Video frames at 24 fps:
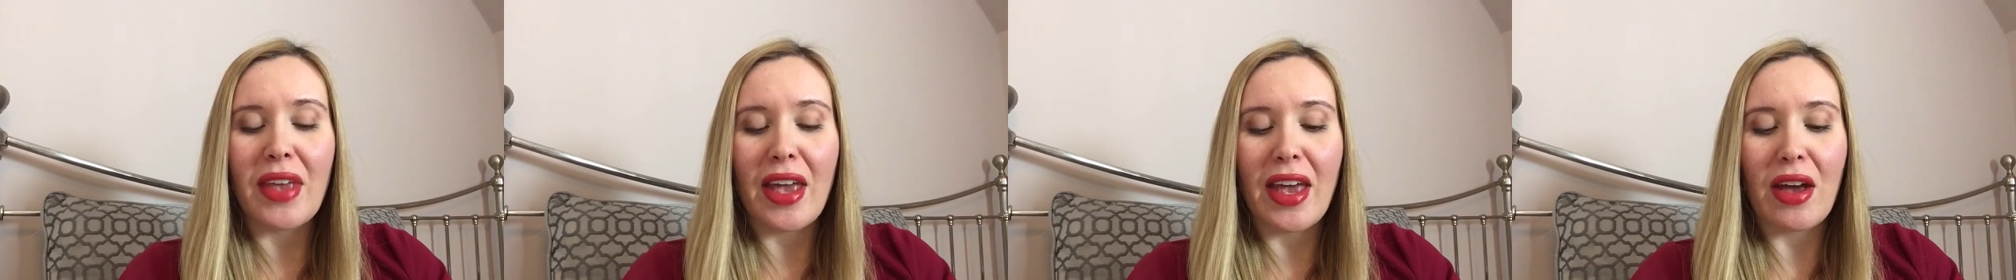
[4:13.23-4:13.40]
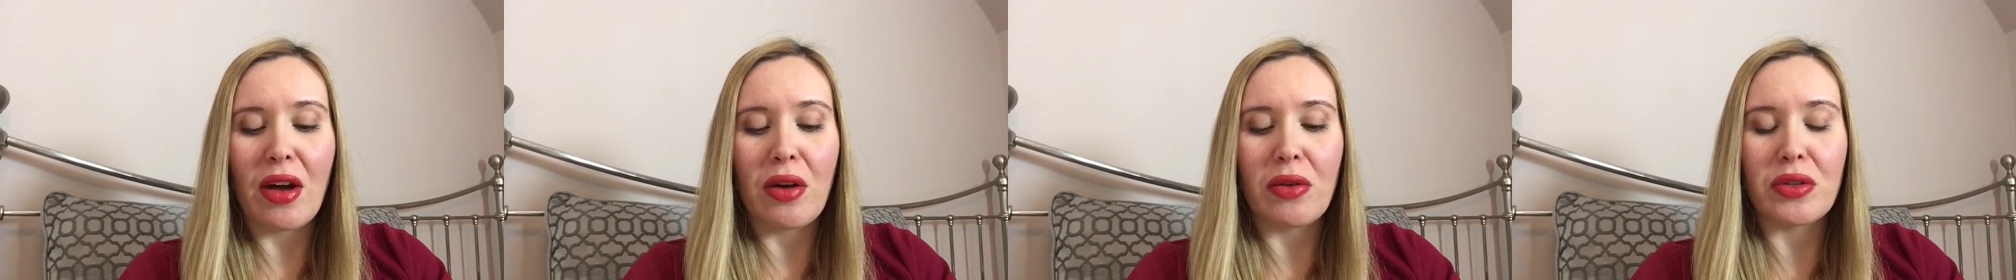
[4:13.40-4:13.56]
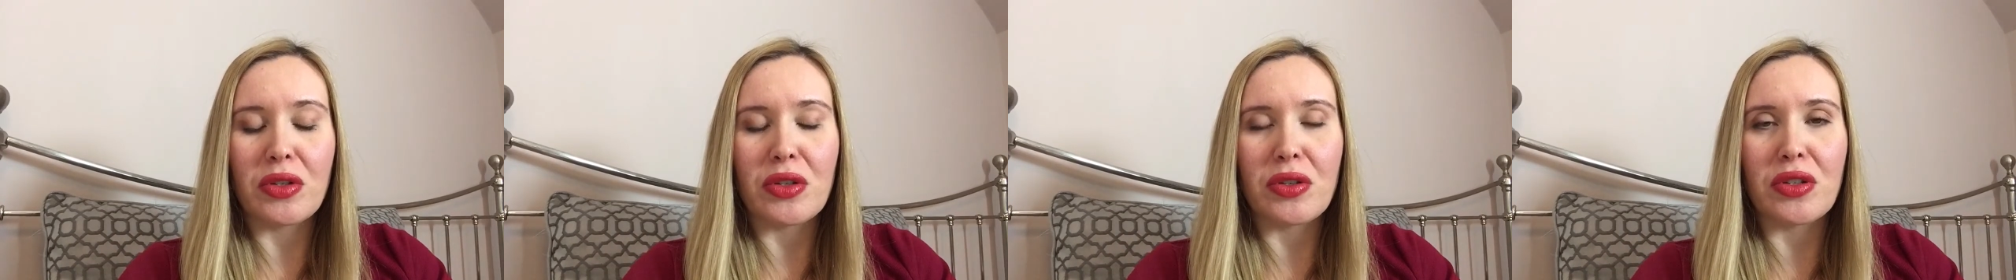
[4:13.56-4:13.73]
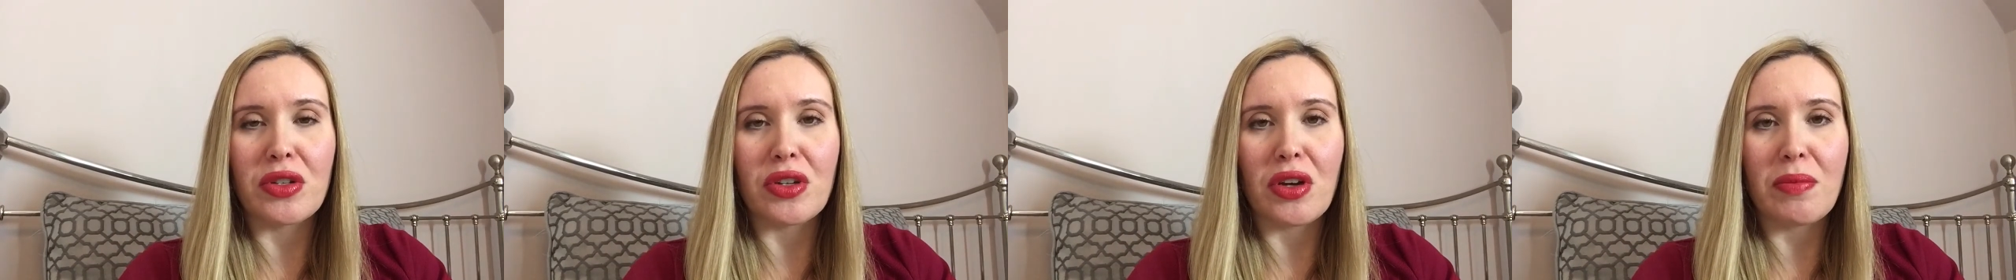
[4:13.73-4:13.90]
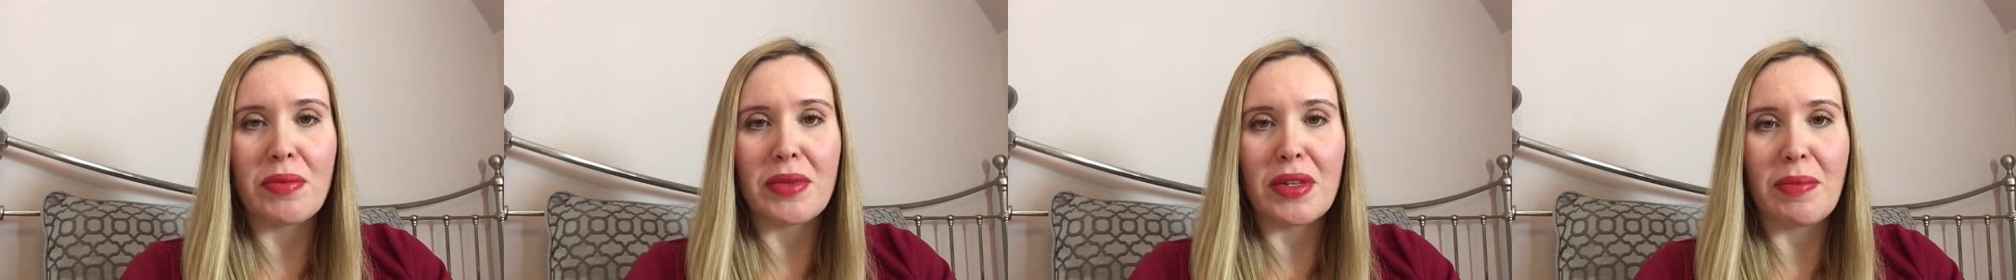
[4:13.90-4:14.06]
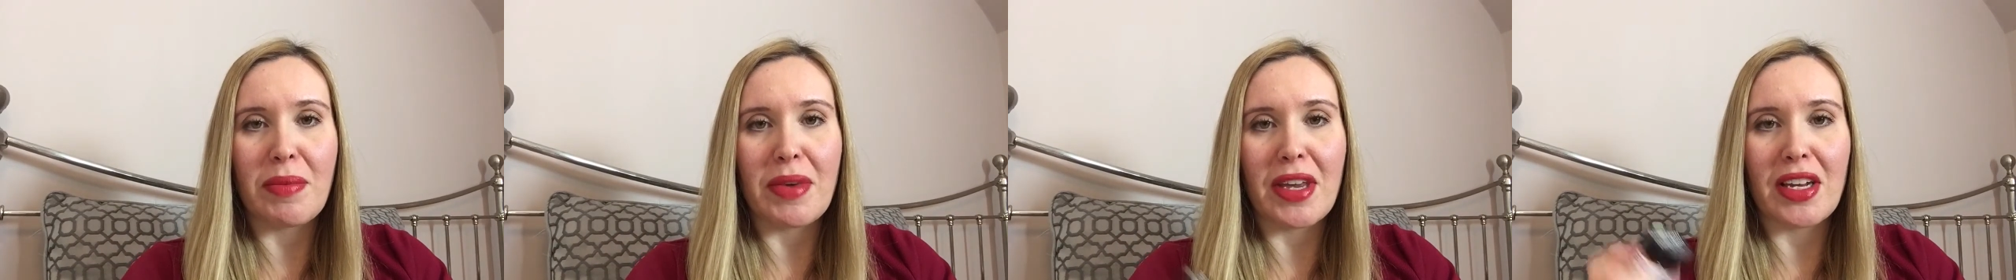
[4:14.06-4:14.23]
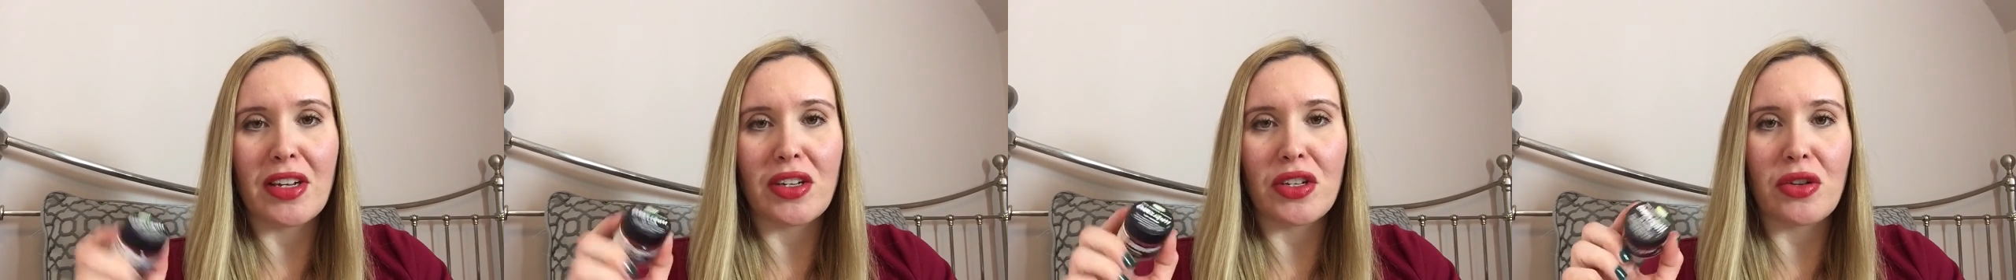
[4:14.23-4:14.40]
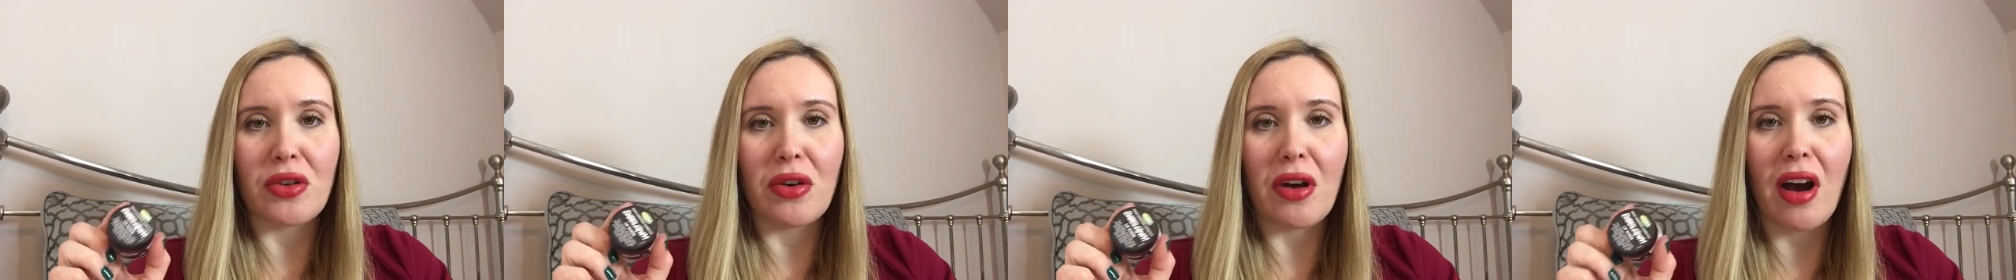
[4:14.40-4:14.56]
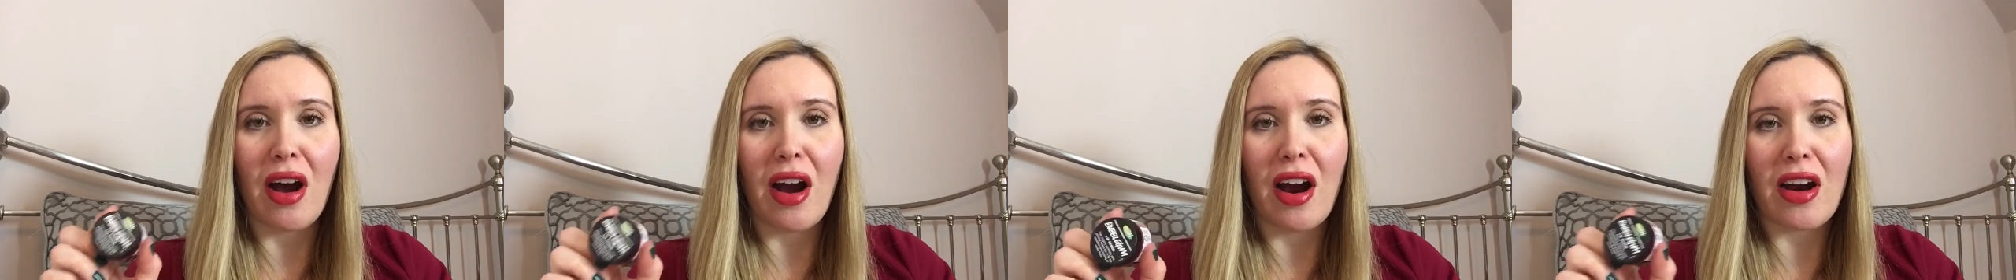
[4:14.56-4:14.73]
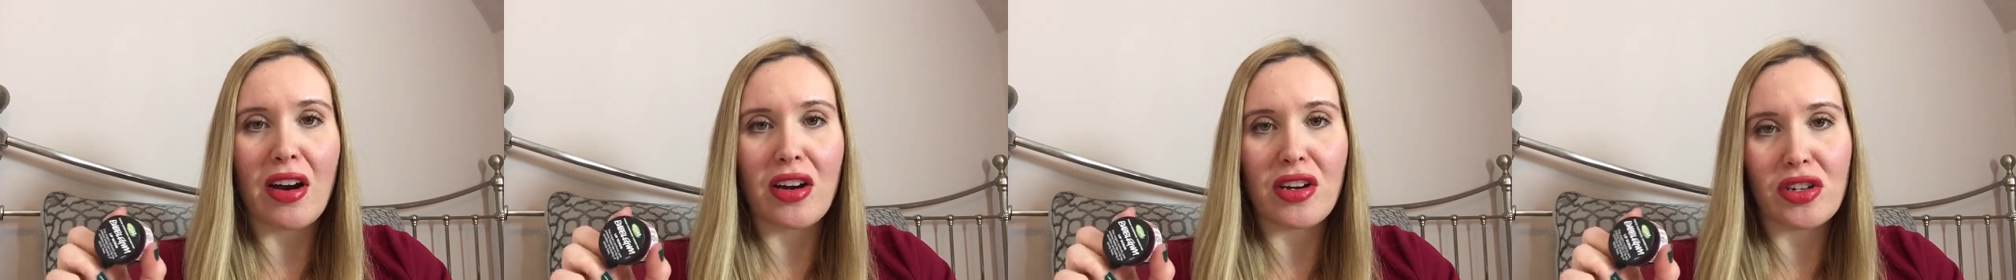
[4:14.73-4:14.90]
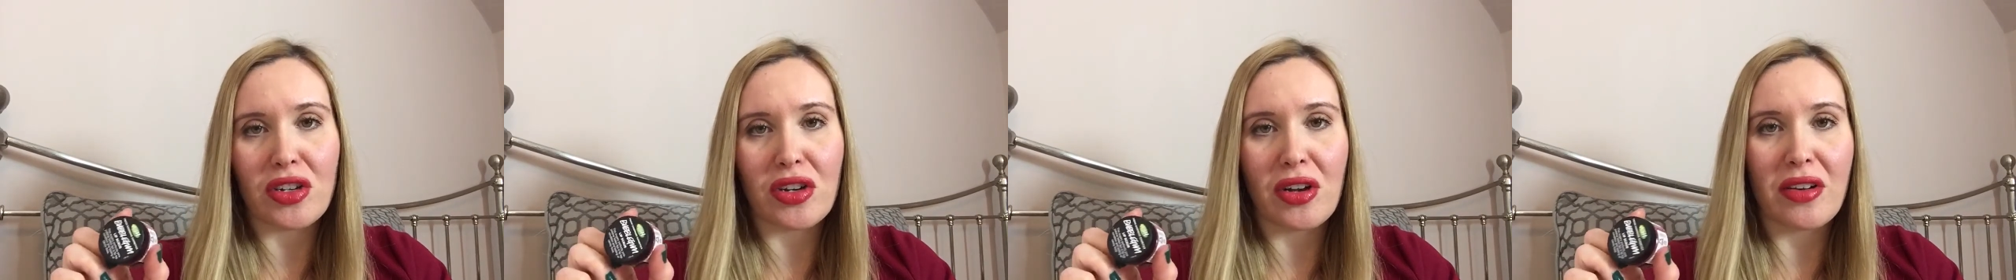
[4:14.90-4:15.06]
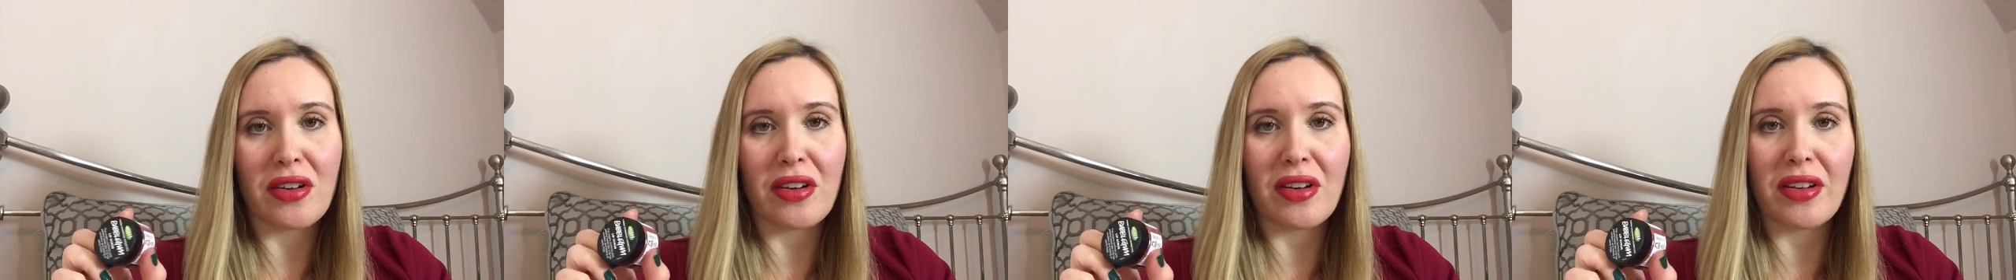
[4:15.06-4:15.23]
It also stops it being too
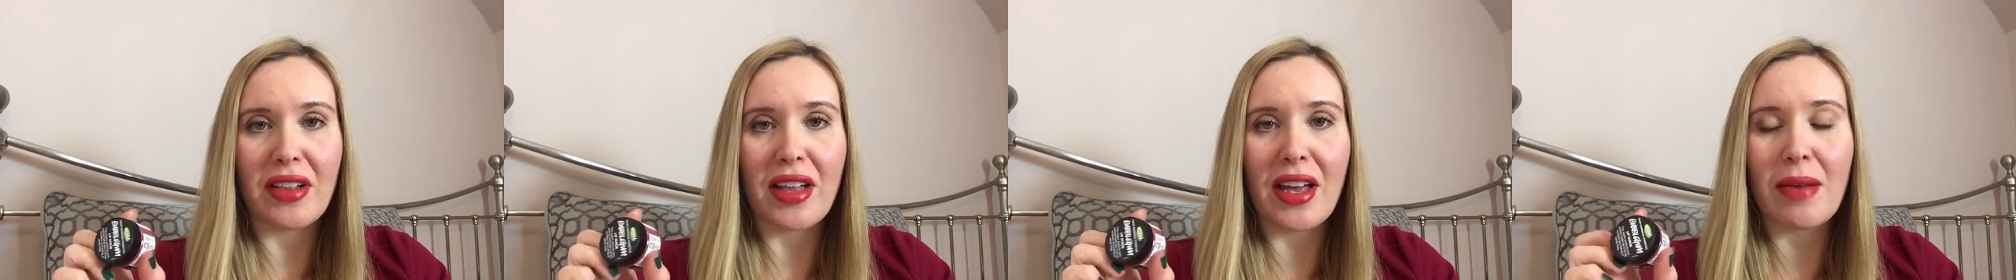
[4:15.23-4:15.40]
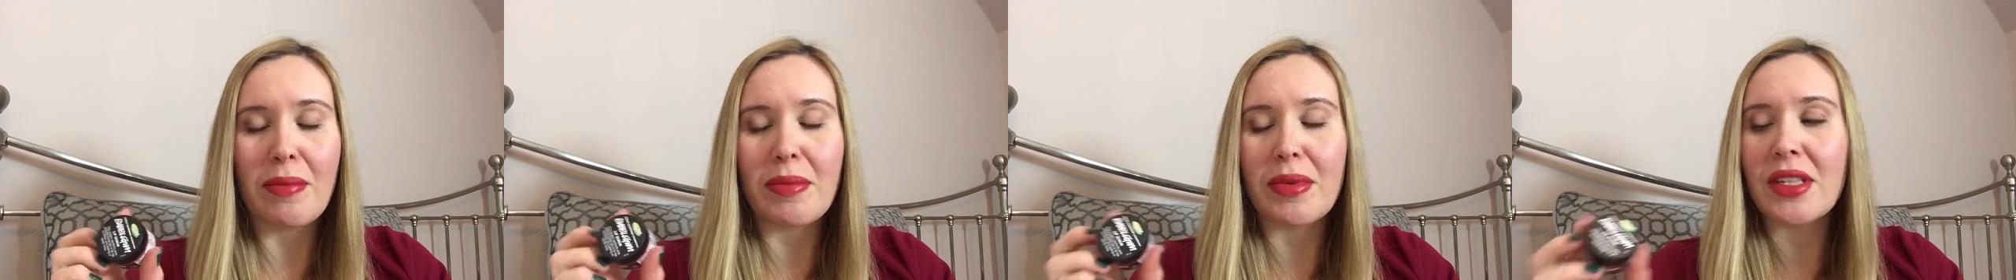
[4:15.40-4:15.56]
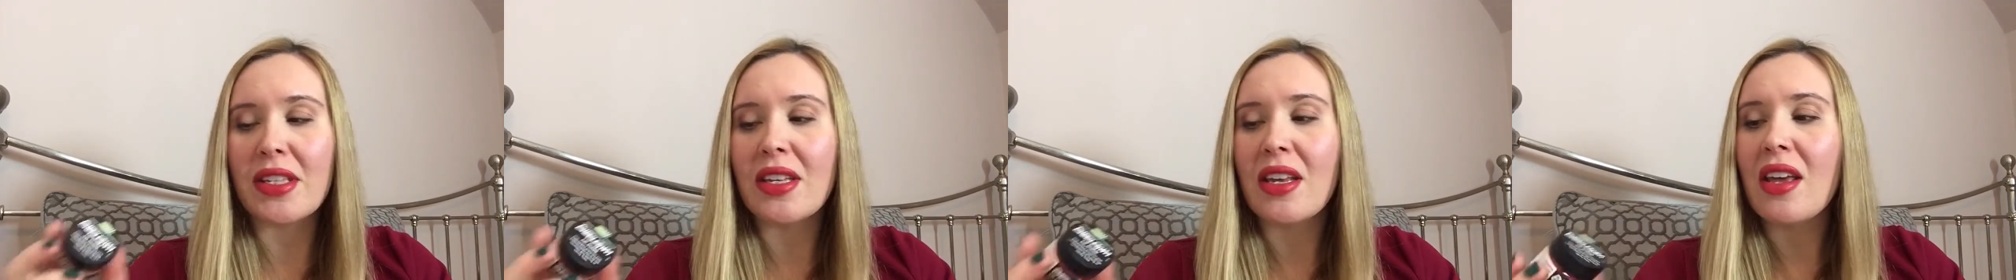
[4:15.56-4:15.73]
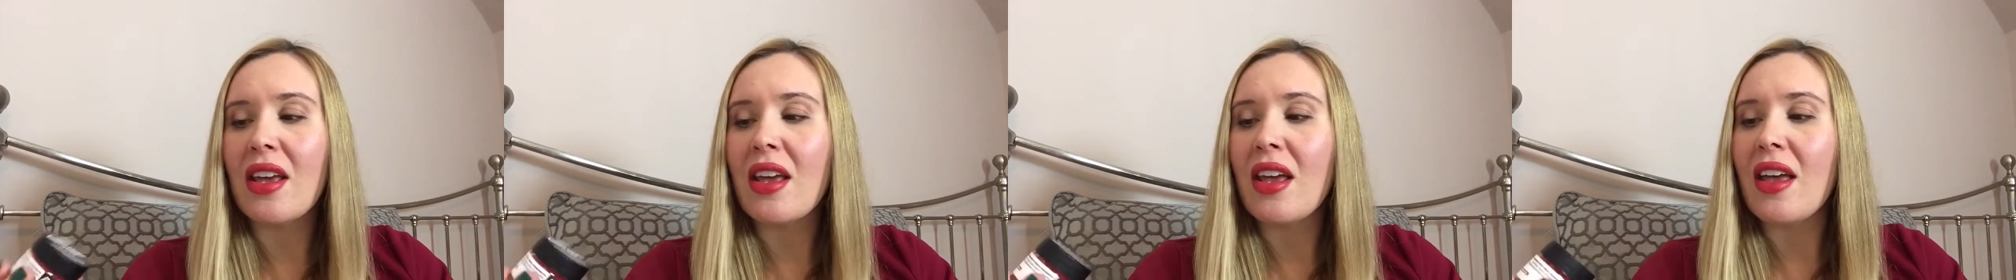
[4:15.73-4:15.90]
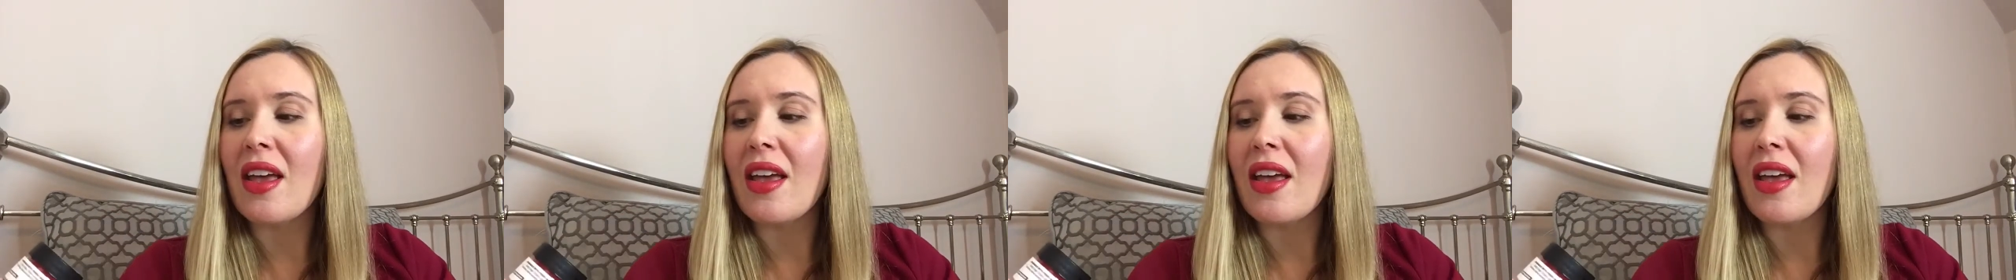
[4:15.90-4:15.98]
harsh on your lips